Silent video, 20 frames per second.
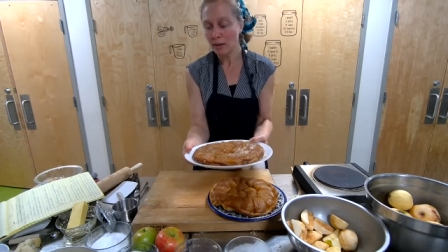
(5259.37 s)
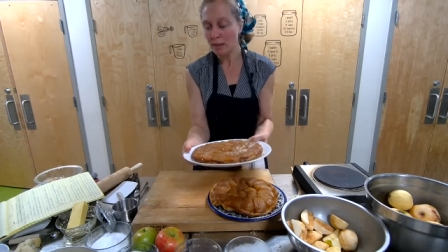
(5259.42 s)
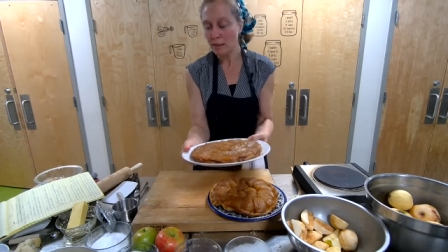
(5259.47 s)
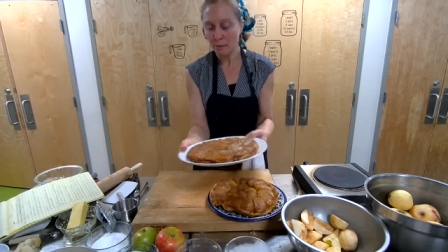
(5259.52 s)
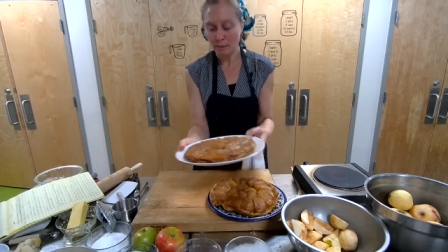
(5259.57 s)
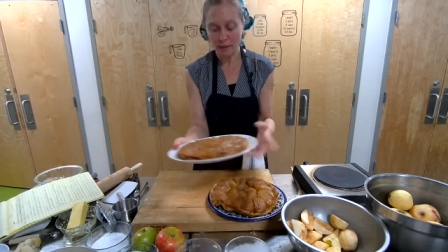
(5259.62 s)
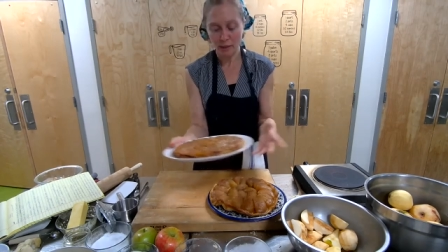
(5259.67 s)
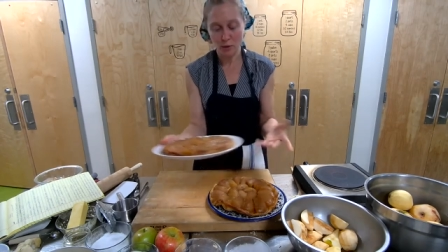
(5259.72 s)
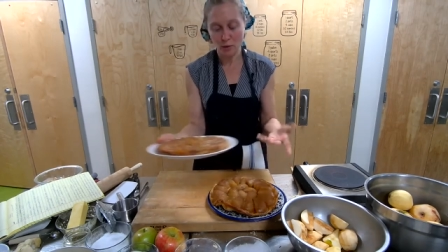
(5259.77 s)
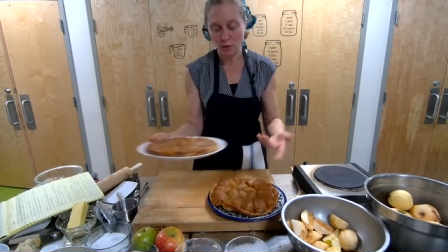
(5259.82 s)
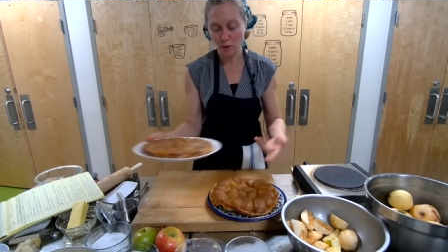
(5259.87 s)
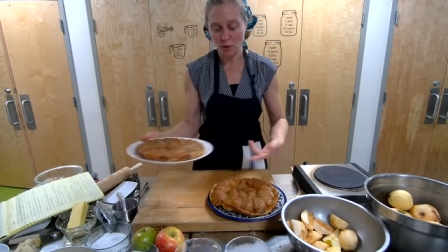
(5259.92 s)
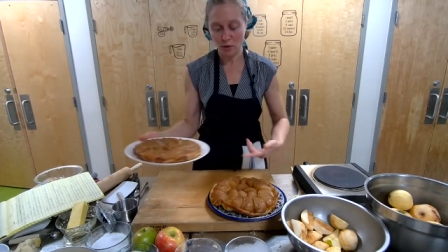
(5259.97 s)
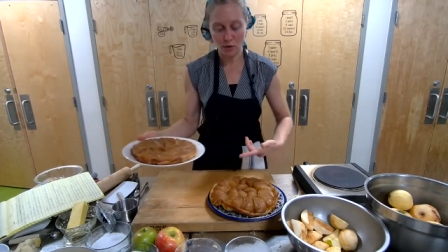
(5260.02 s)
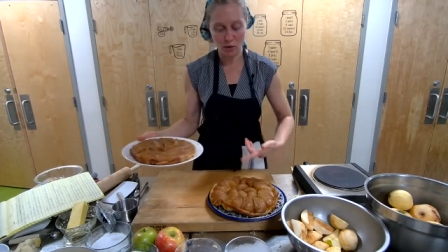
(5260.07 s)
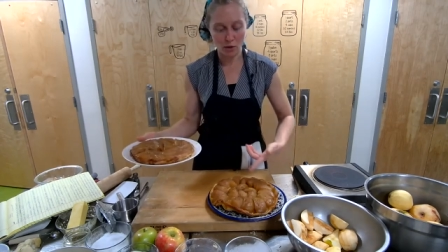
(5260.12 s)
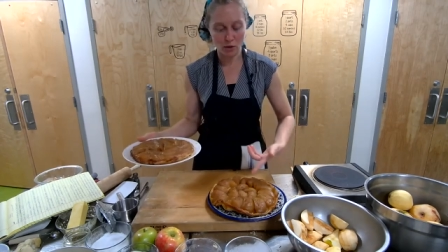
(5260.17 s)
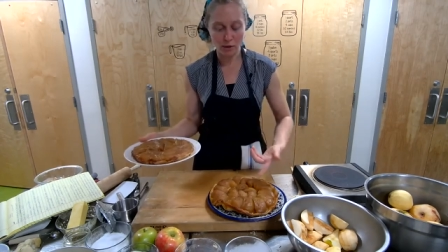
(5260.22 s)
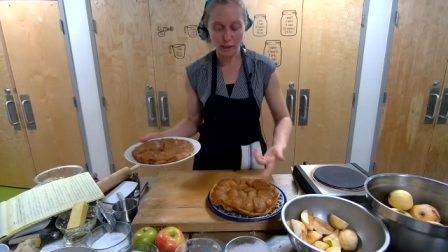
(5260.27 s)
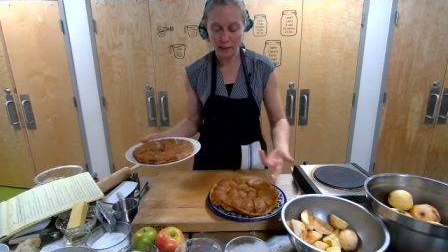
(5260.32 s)
but you could
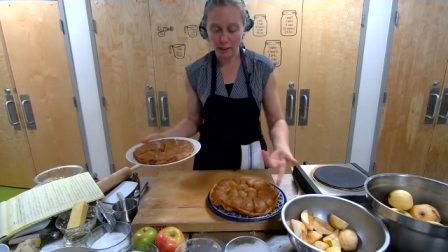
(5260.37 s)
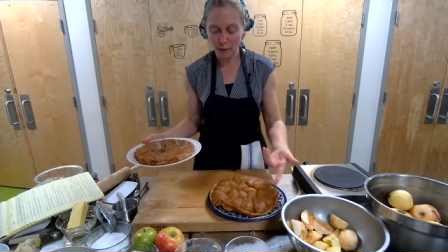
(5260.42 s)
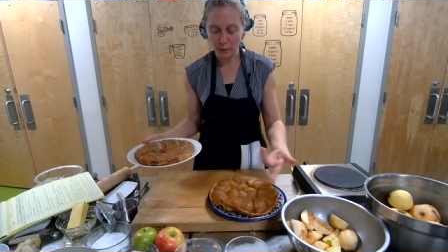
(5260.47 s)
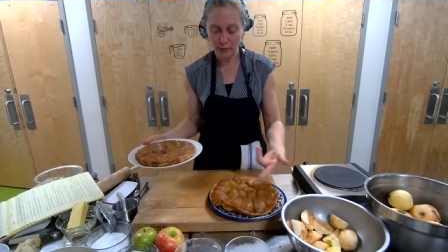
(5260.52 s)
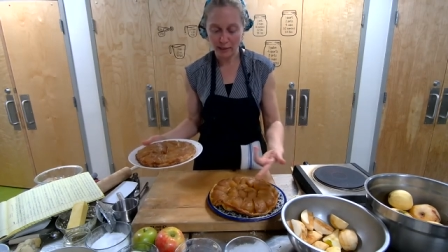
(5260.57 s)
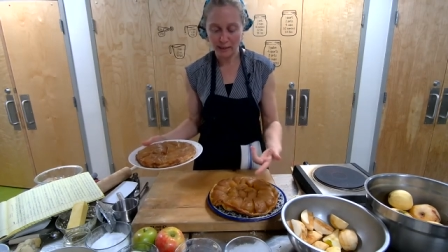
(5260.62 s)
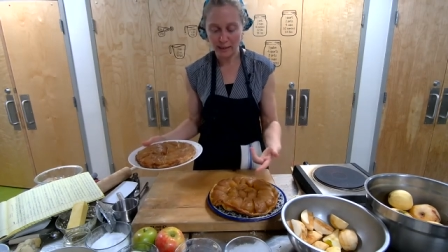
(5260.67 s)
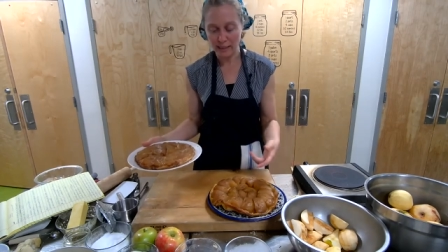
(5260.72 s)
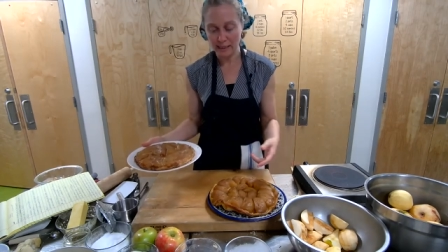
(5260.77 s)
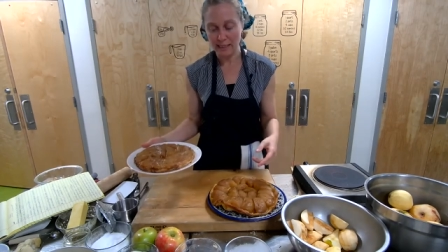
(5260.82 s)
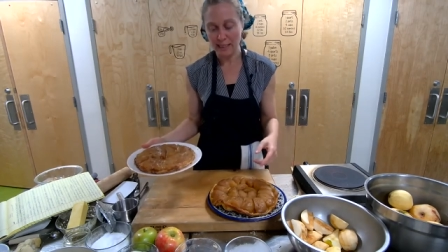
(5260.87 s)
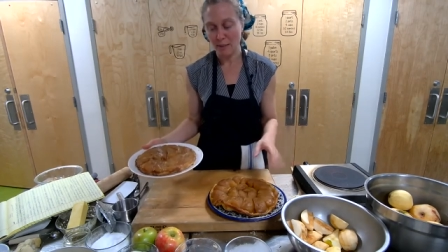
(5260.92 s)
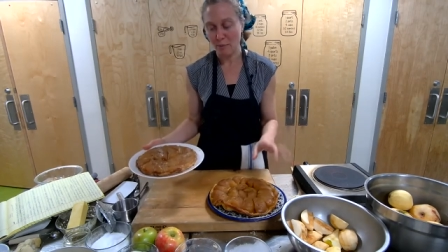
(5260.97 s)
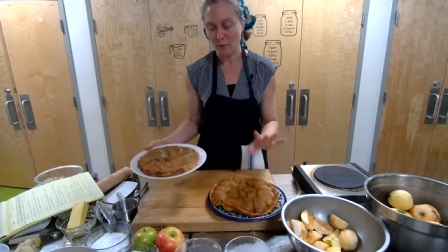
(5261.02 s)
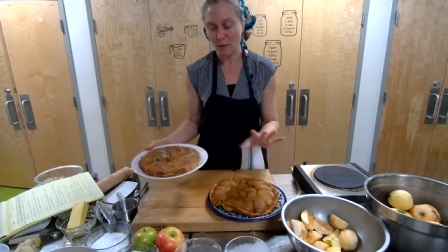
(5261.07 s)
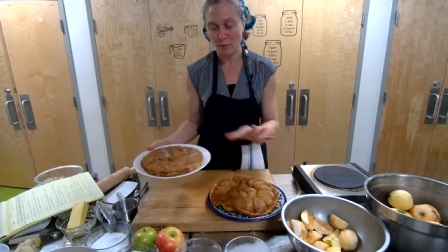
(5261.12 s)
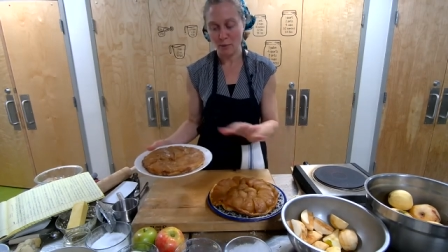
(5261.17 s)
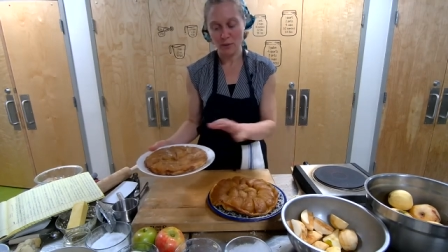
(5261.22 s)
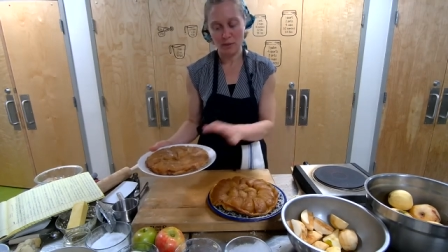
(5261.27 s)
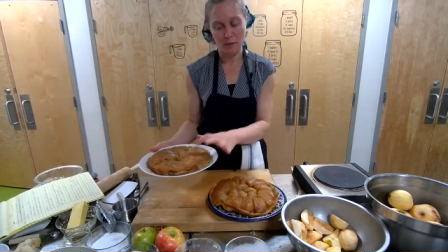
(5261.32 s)
certainly do it the same way
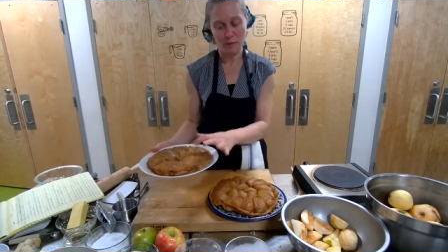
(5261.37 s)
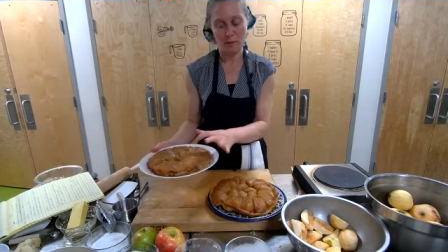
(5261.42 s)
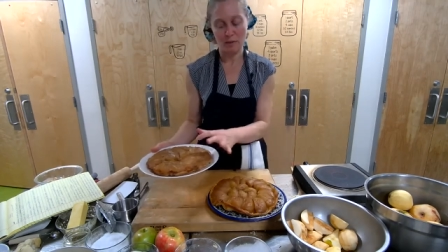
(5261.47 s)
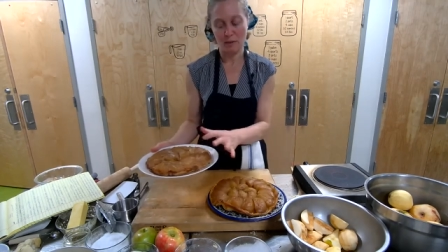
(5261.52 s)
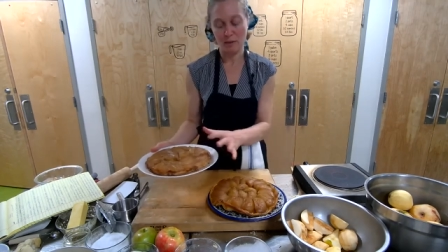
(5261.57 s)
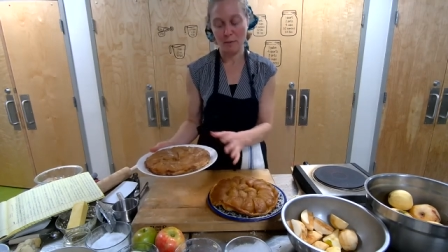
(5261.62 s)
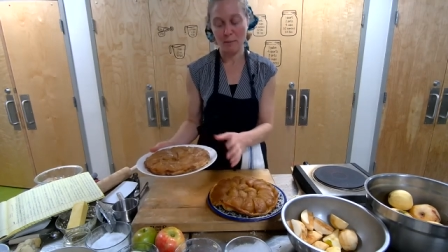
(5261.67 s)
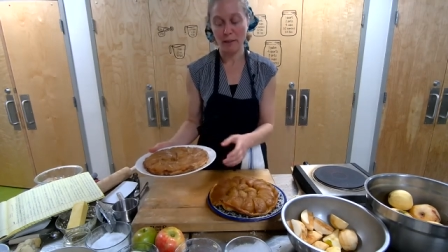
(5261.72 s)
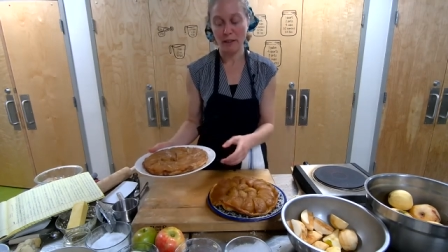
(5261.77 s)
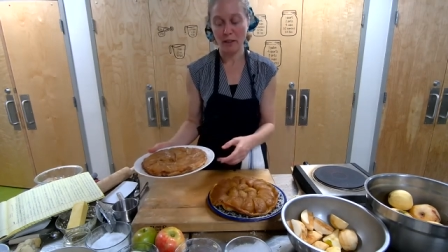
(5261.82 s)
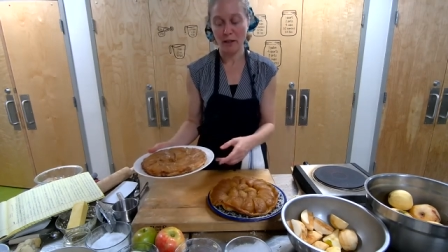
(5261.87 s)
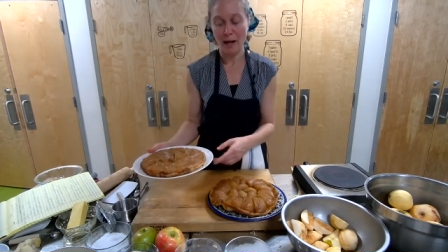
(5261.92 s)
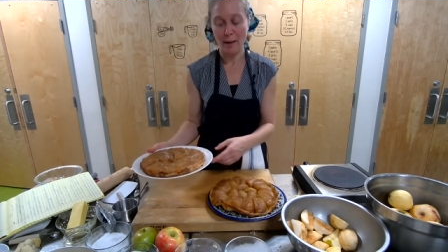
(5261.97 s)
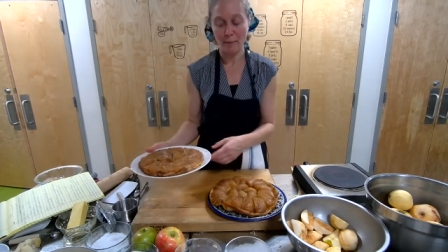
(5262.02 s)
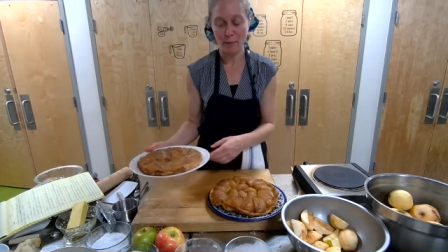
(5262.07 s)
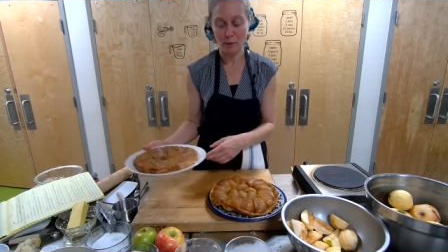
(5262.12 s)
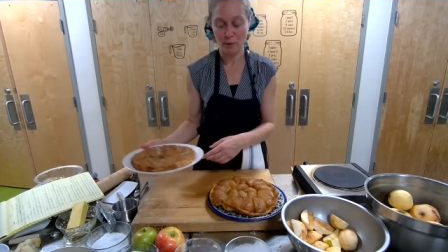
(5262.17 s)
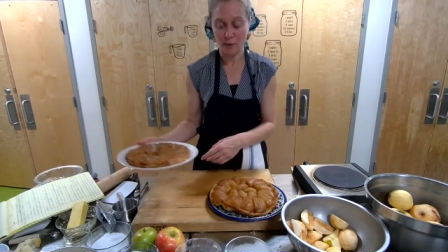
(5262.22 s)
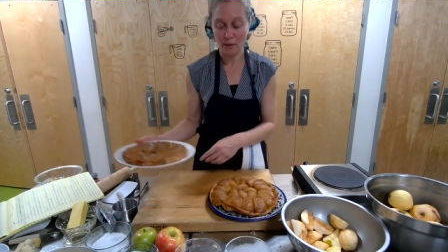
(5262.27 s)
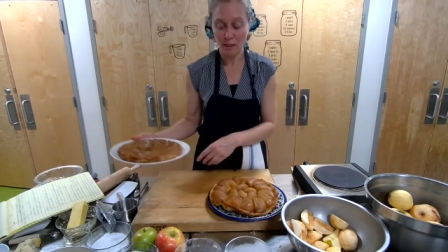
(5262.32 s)
with the bigger
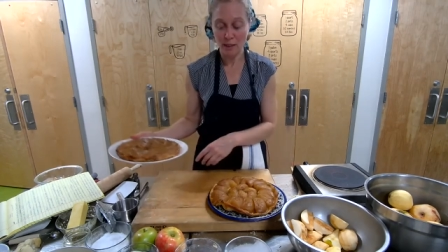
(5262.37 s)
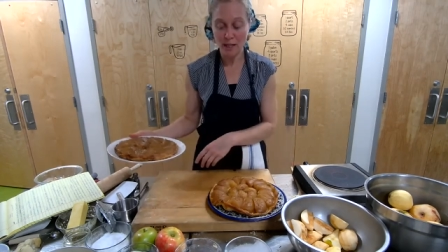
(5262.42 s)
apples.